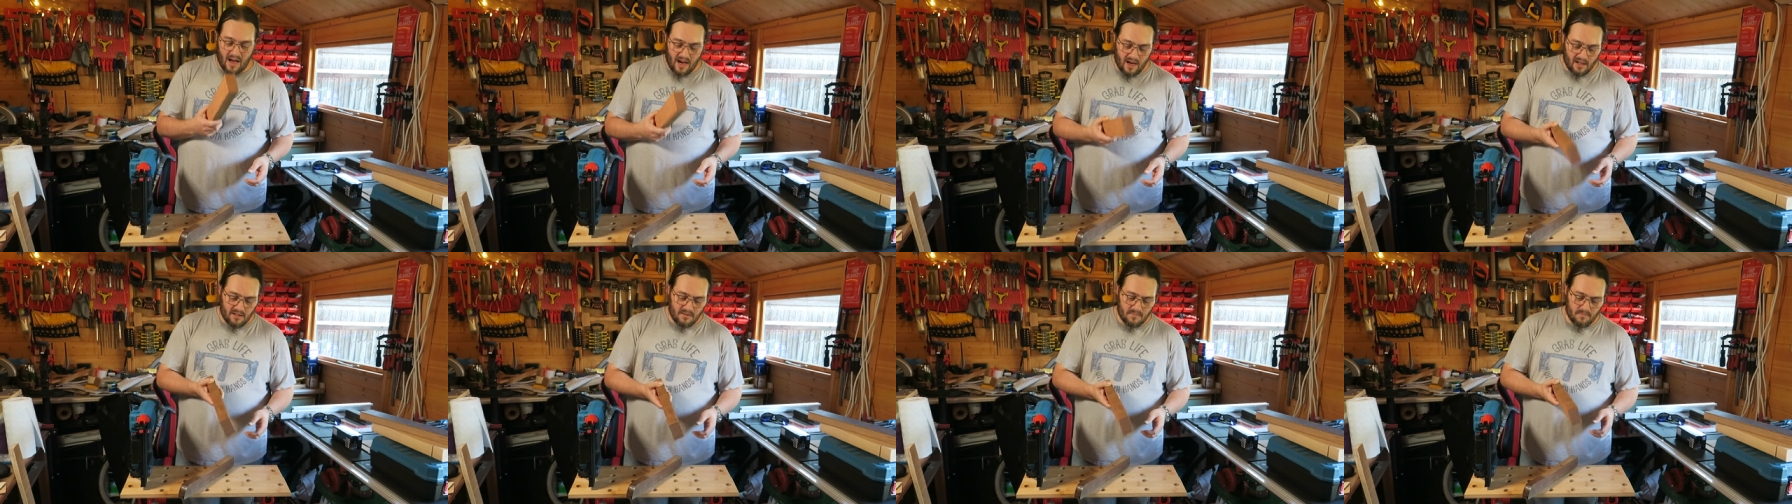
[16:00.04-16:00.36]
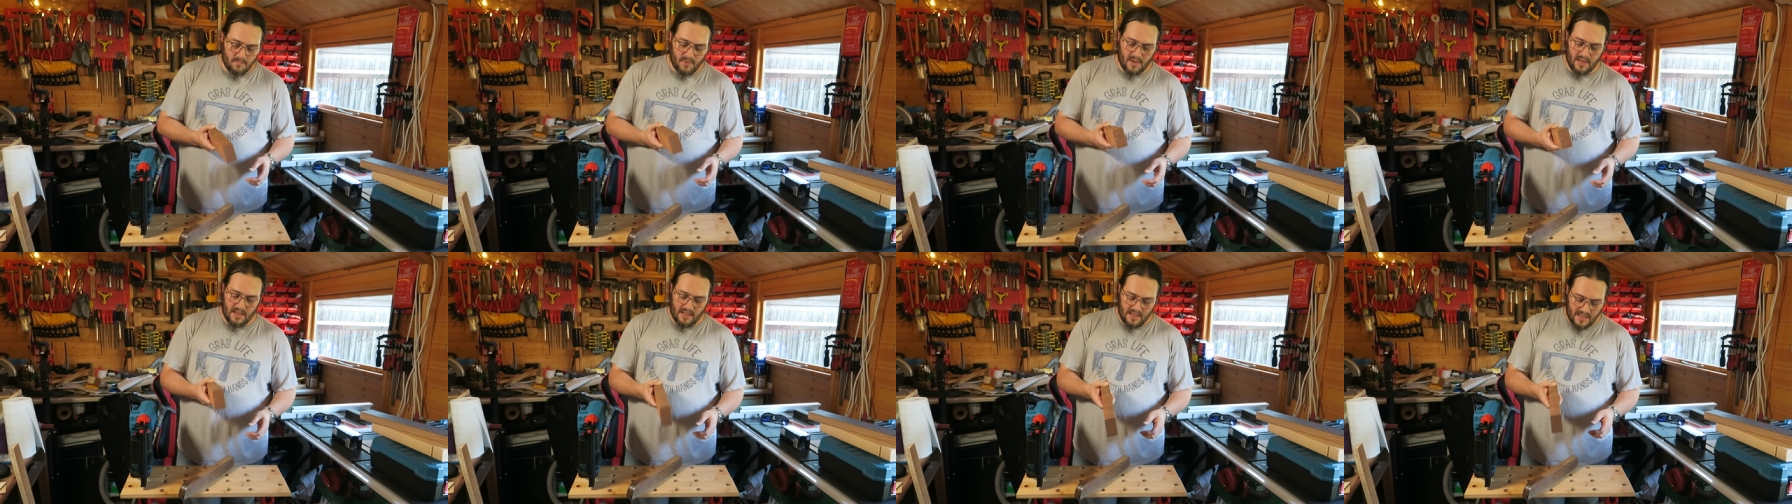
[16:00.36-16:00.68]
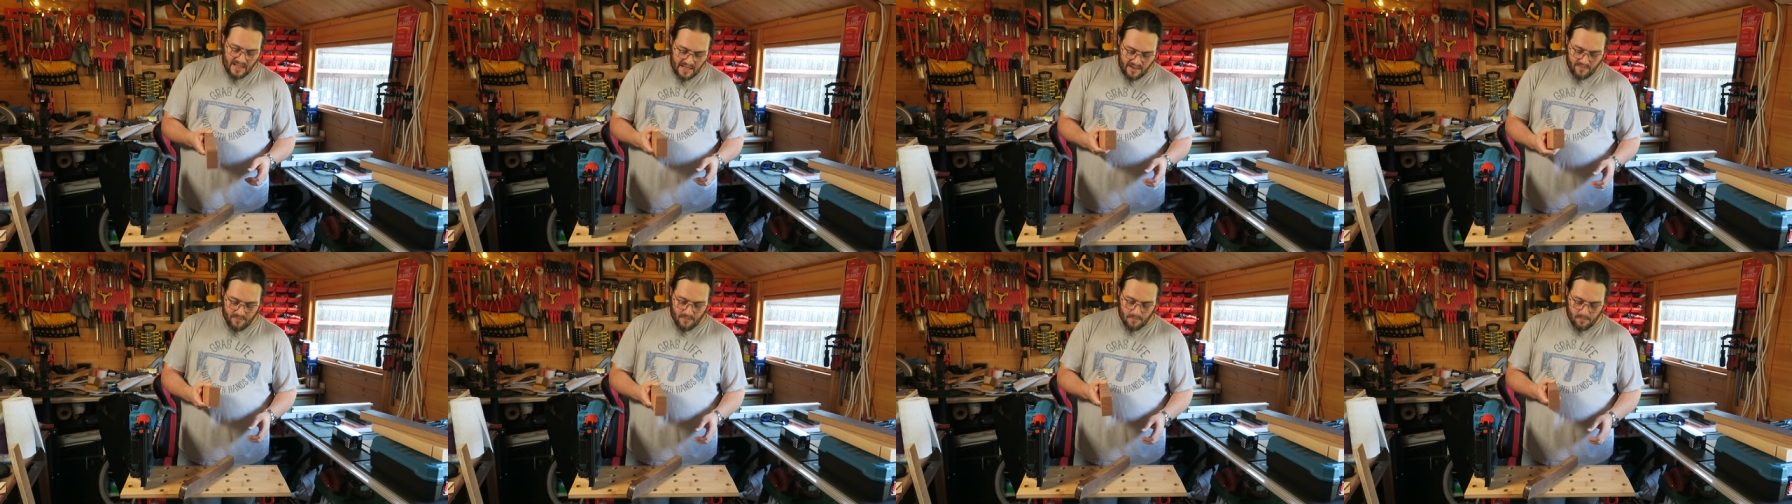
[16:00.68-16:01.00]

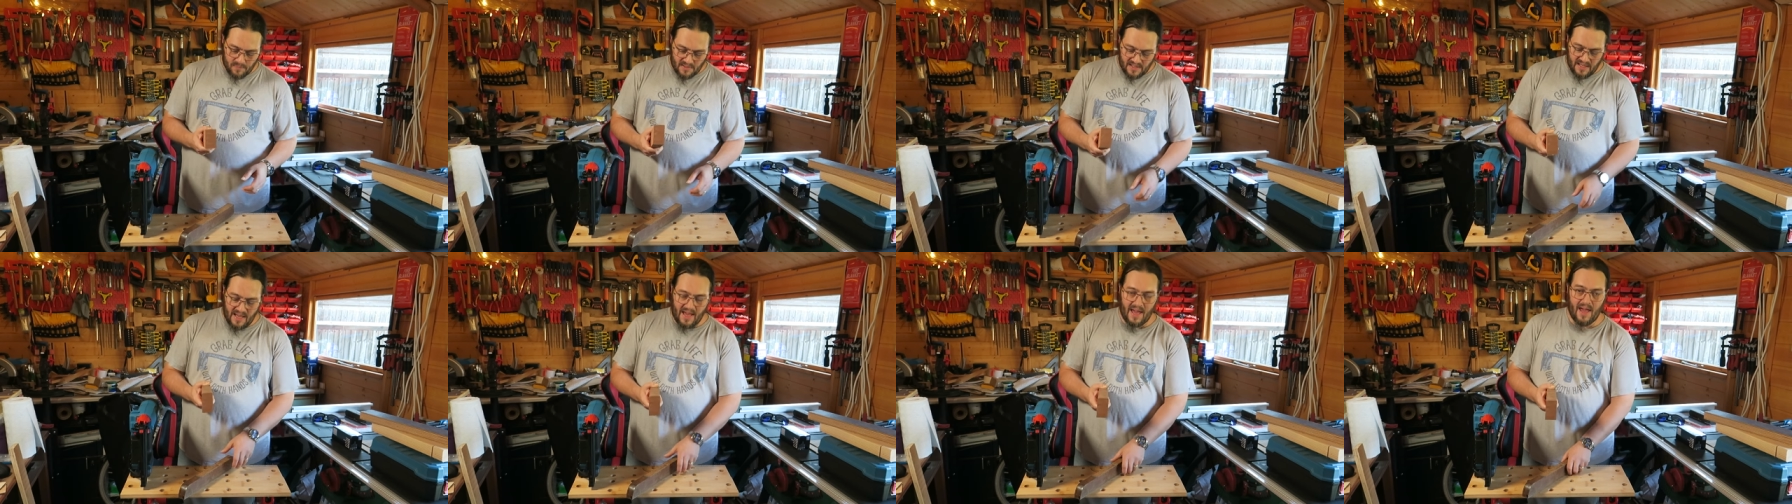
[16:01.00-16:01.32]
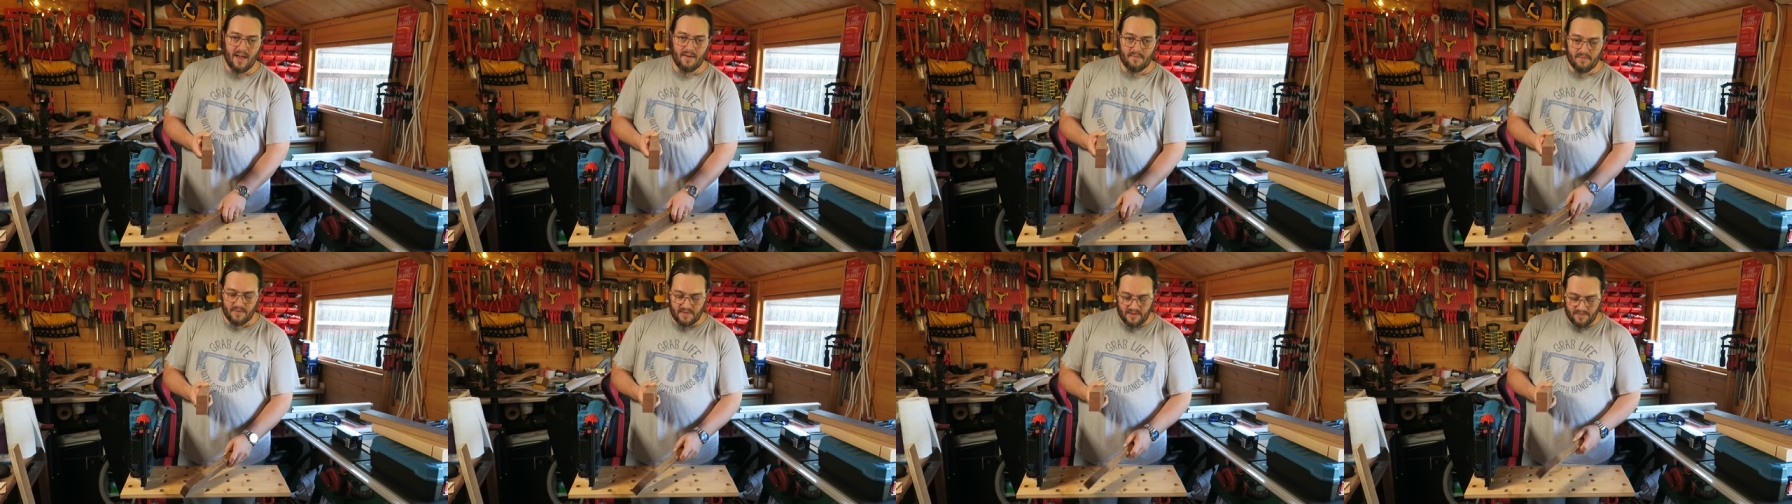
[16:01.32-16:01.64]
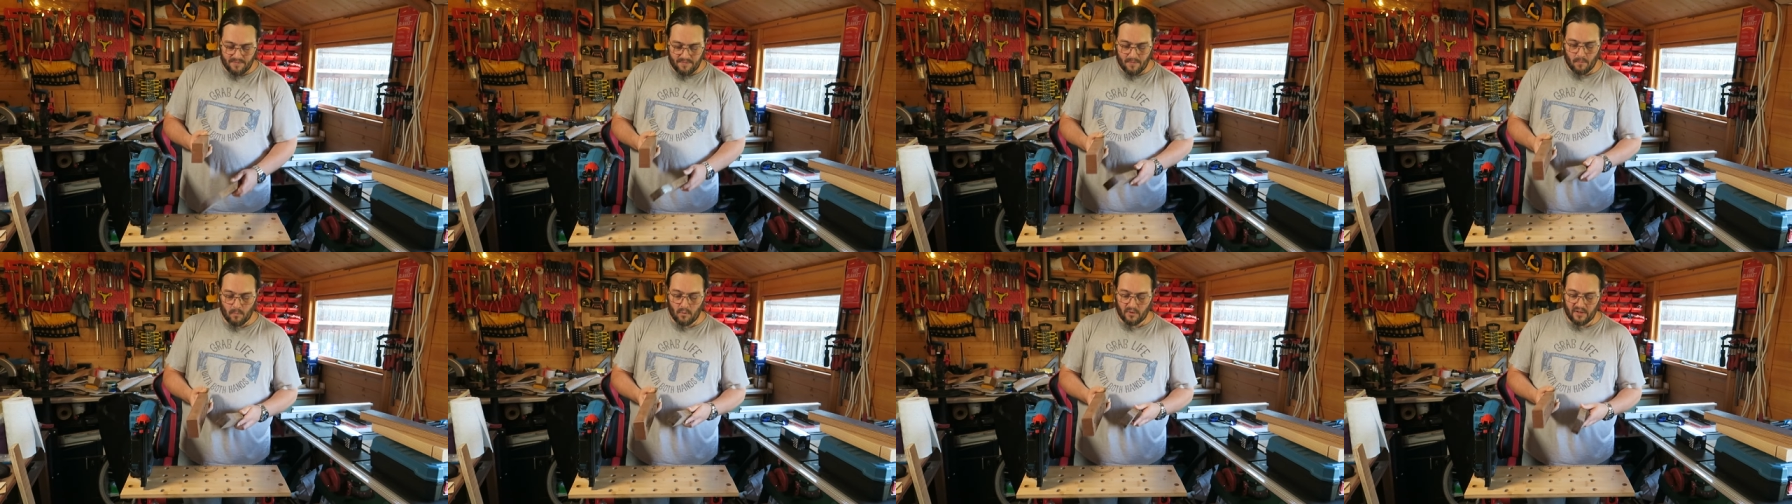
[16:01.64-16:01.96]
unbelievably heavy
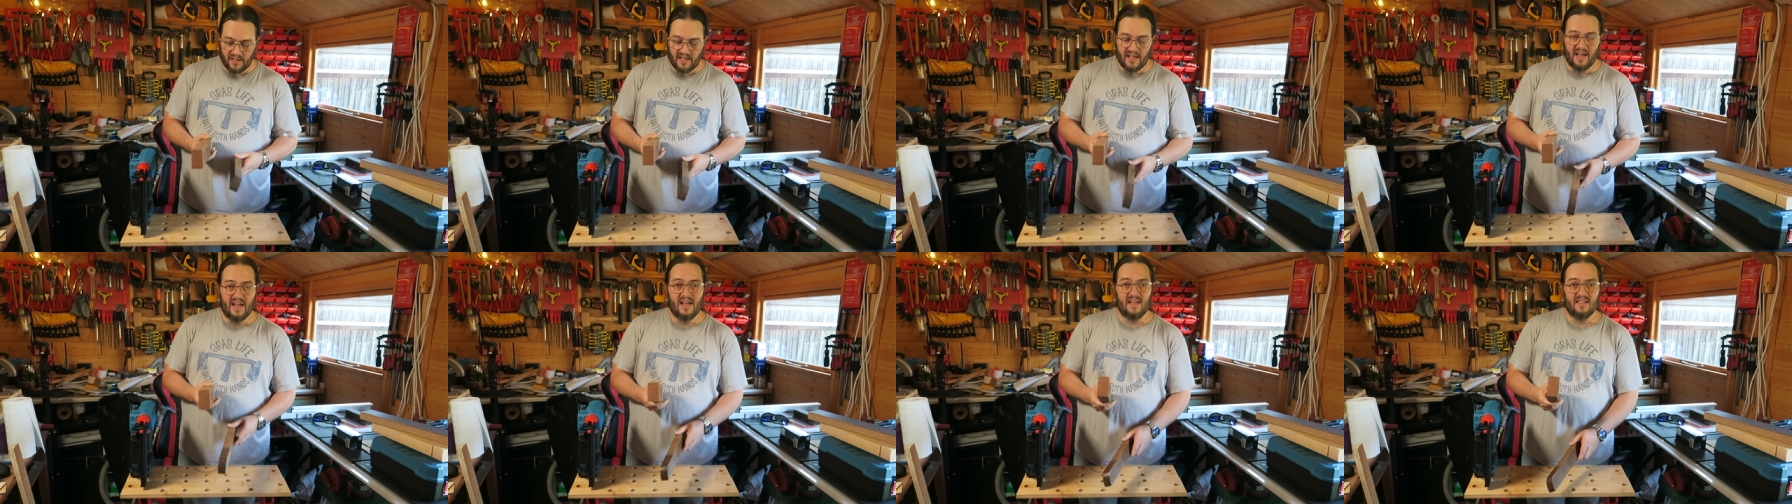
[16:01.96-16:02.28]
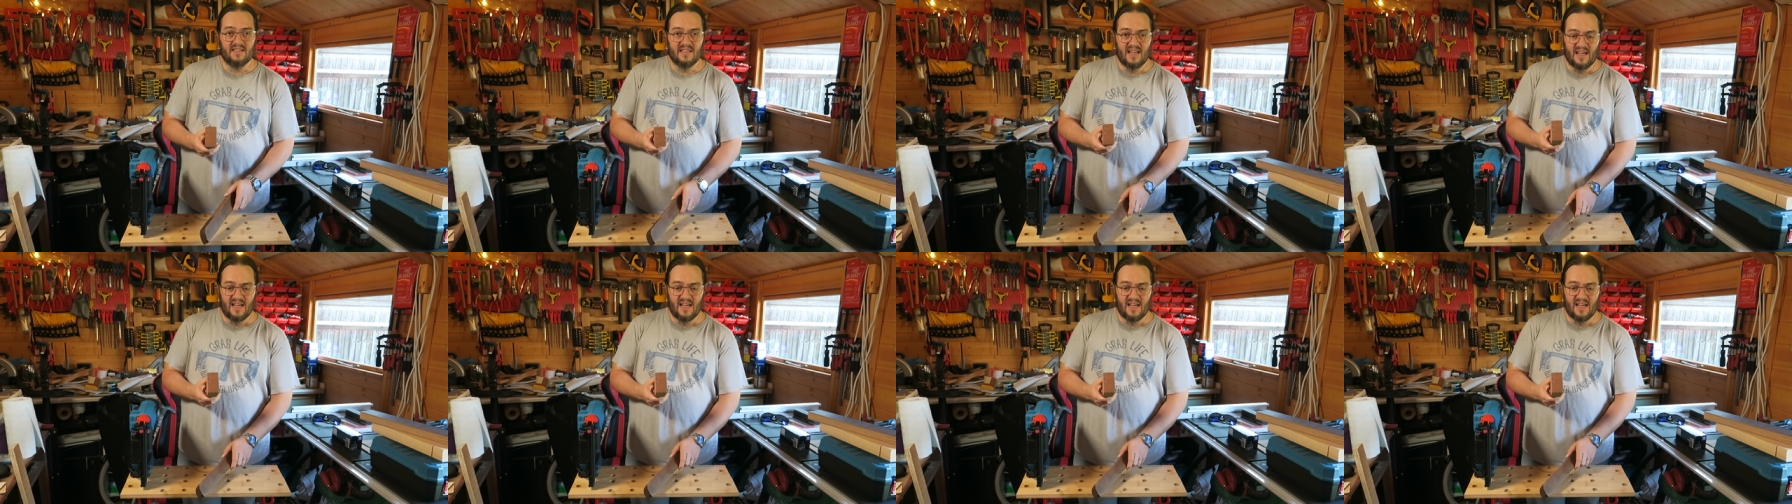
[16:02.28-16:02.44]
for what it is.